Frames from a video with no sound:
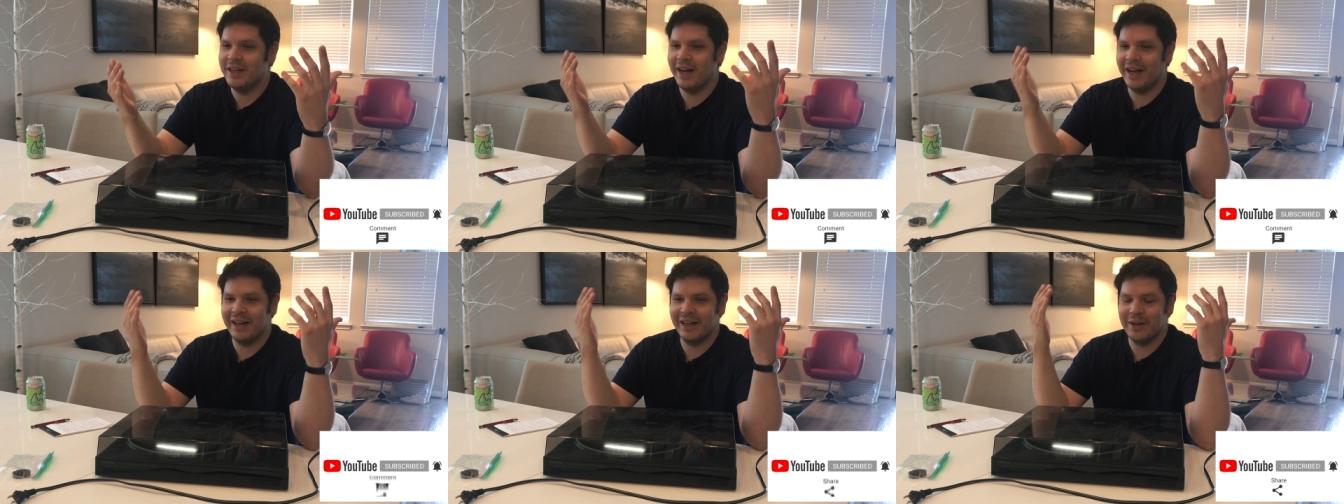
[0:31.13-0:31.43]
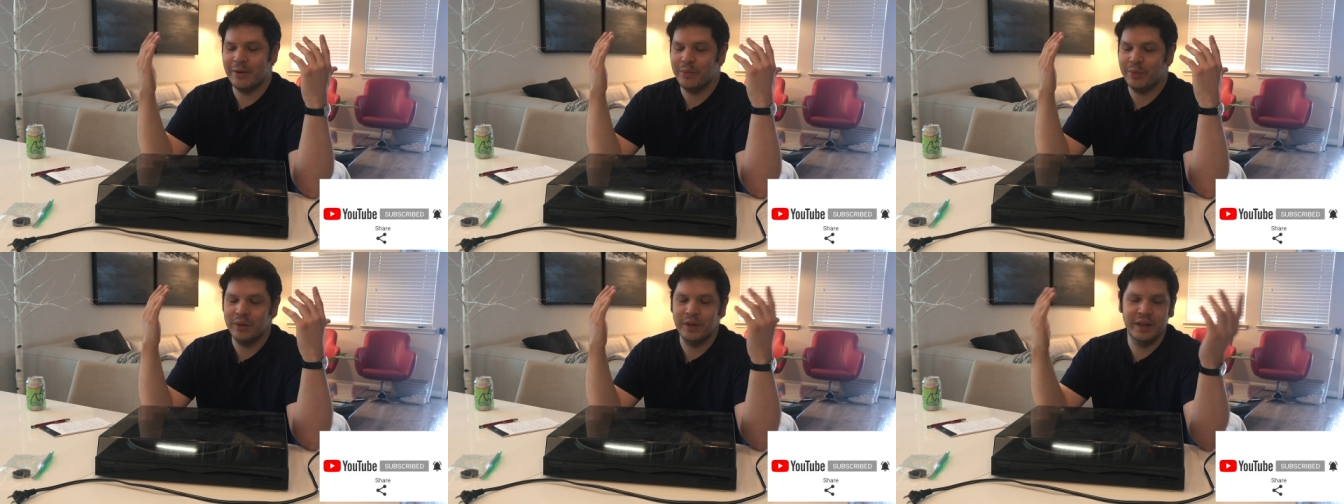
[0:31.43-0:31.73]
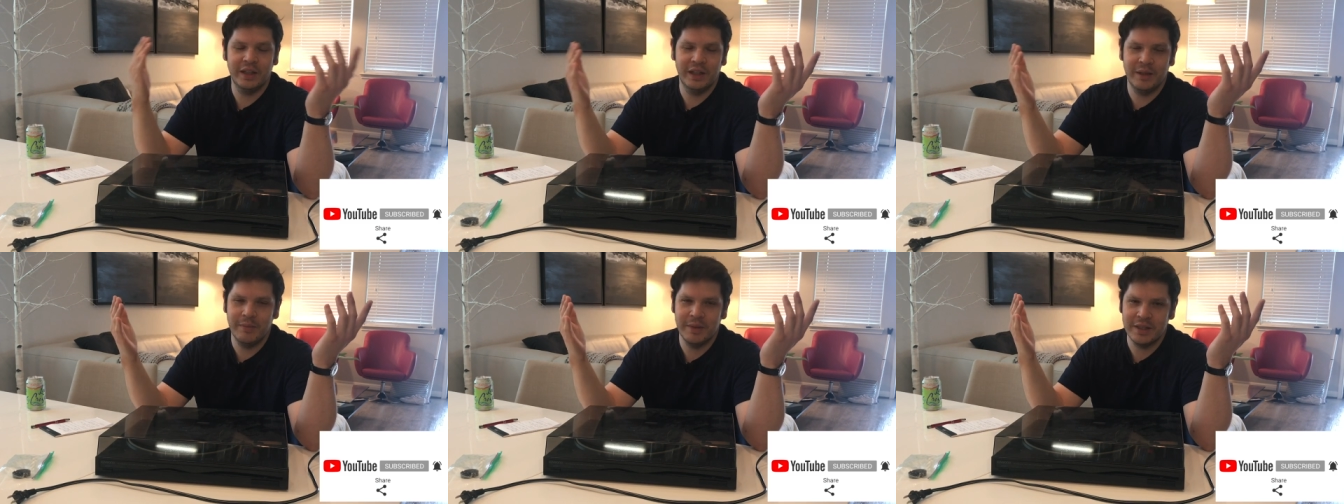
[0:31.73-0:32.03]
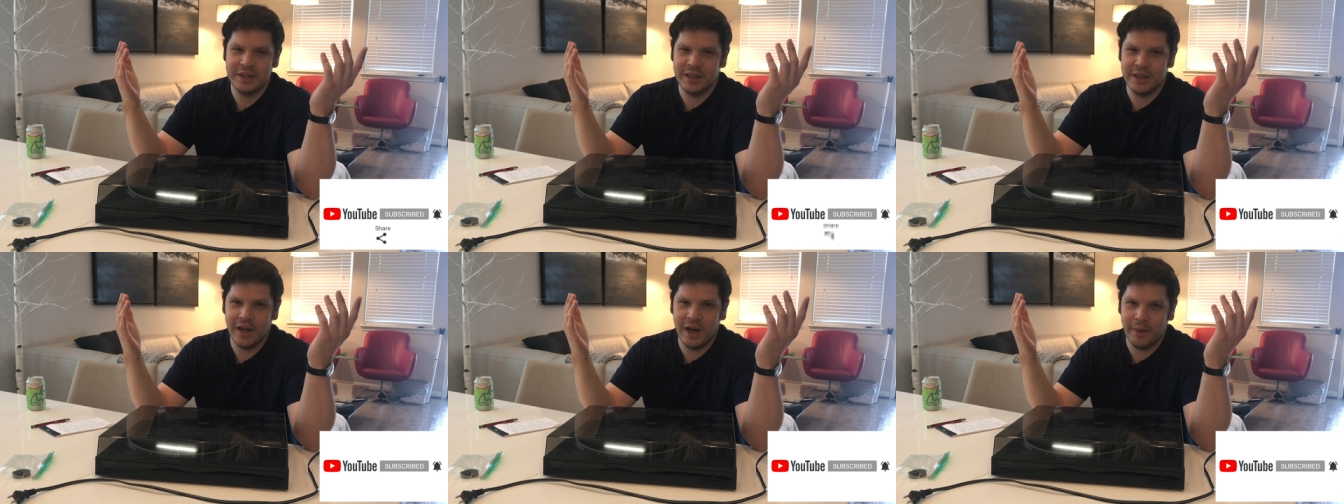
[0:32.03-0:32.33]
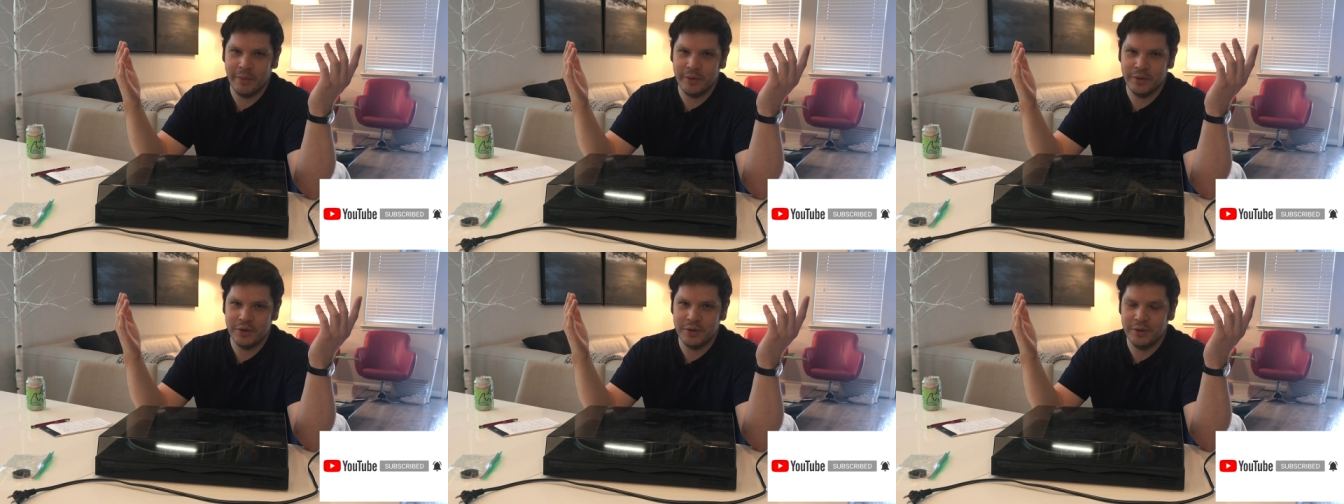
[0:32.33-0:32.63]
I completely missed the
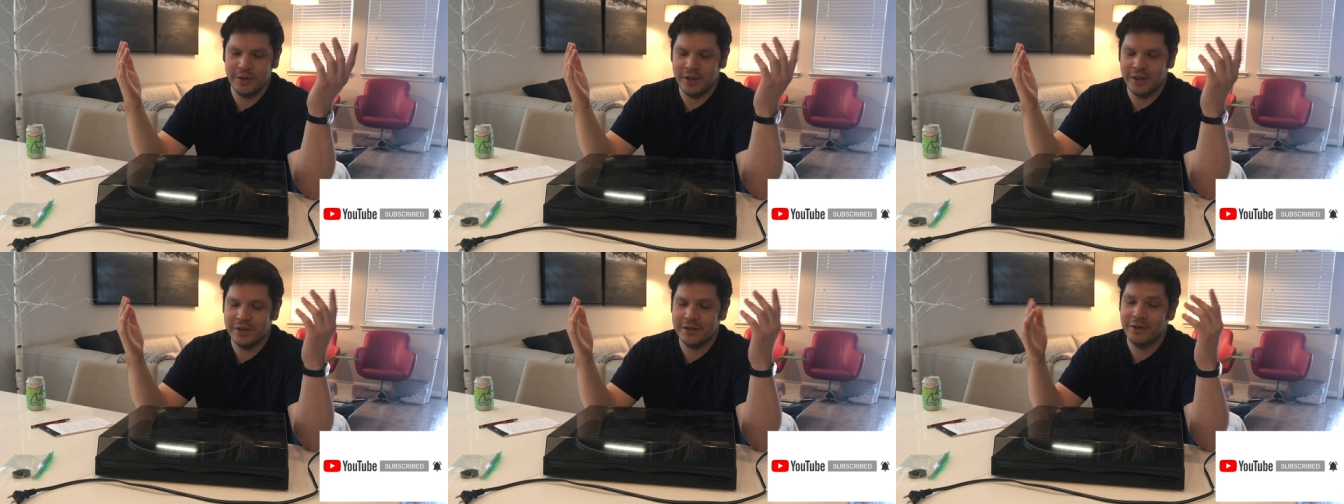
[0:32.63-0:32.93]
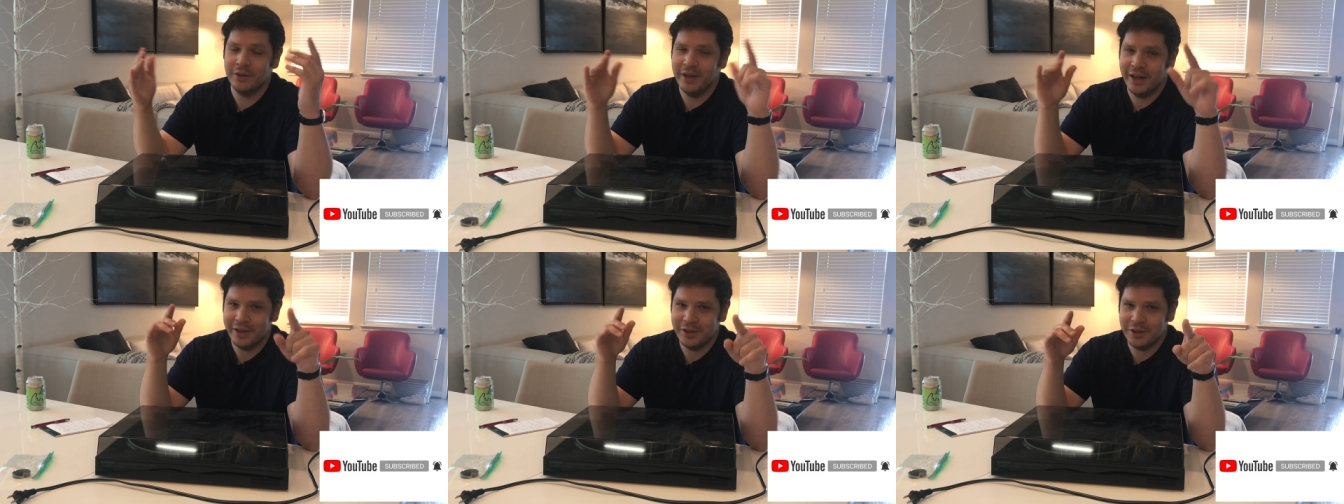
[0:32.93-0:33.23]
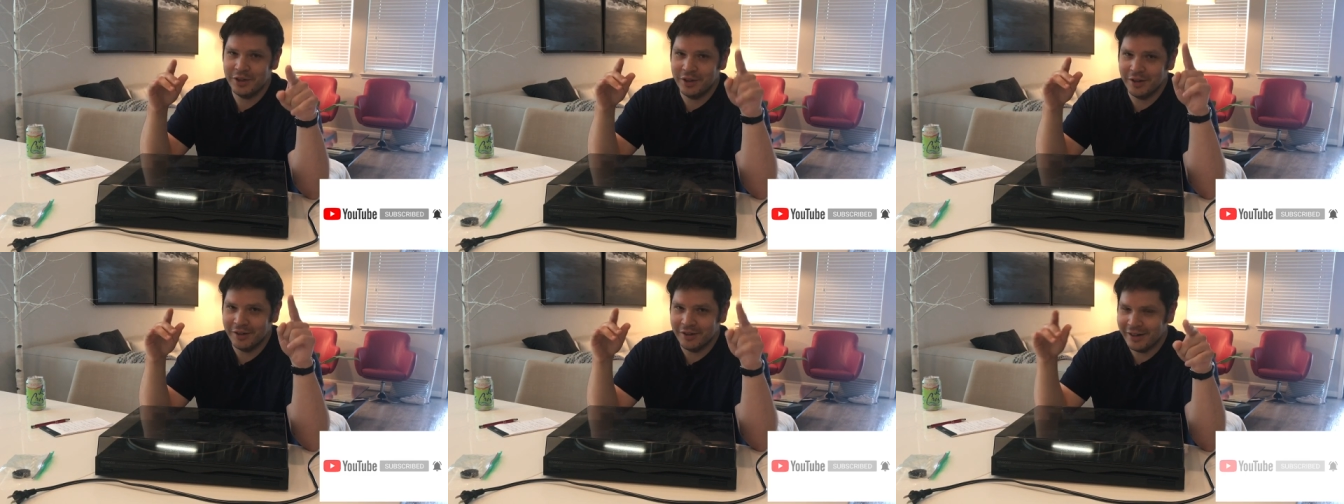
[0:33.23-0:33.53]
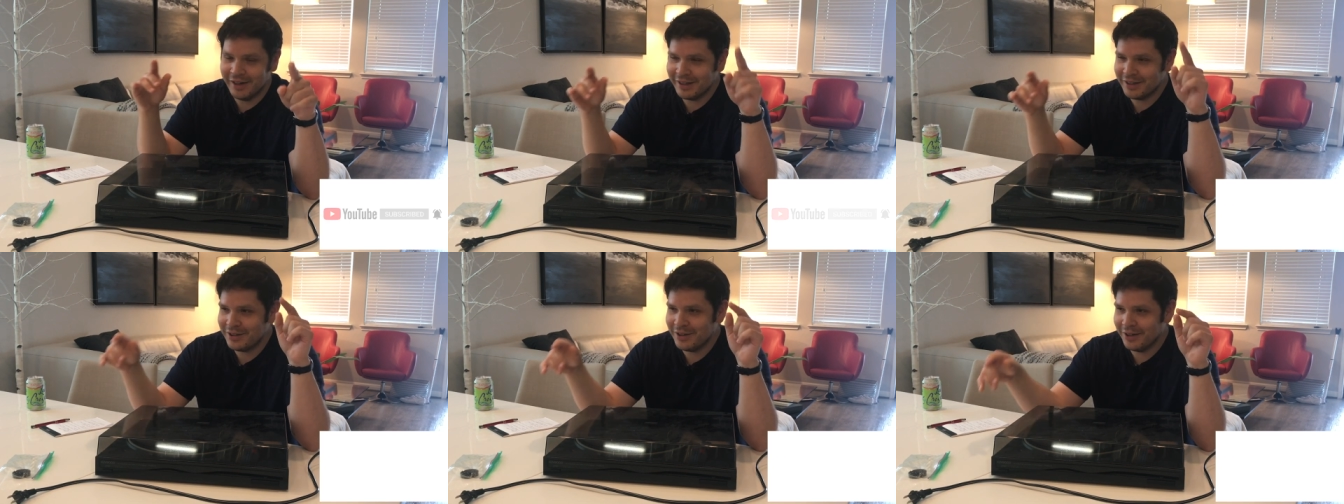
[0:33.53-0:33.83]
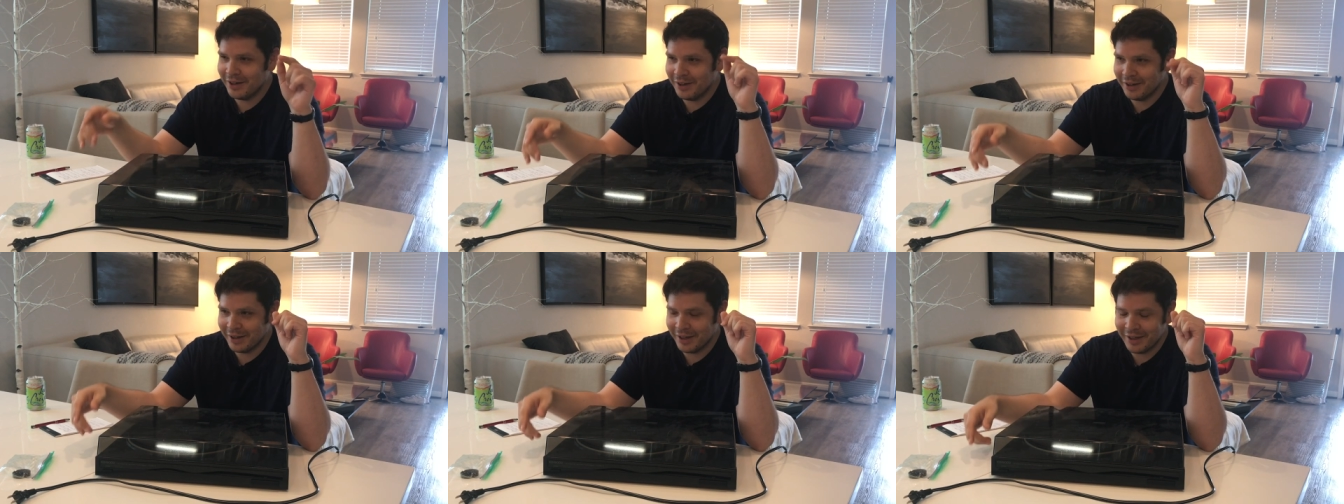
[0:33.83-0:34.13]
opportunity. So next year, next
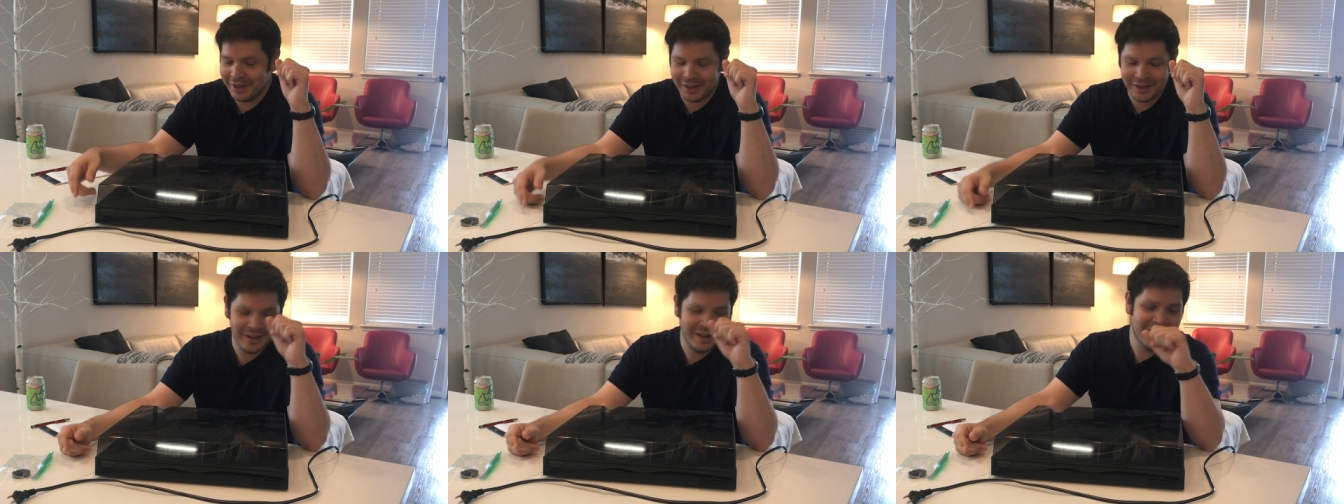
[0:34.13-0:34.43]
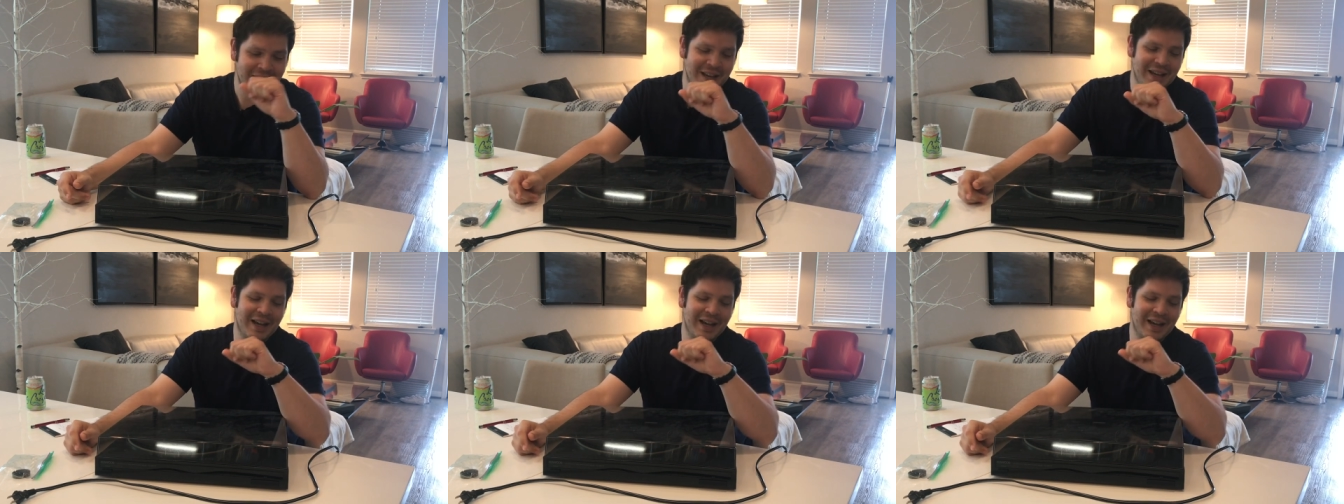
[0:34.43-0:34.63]
year I'll get it.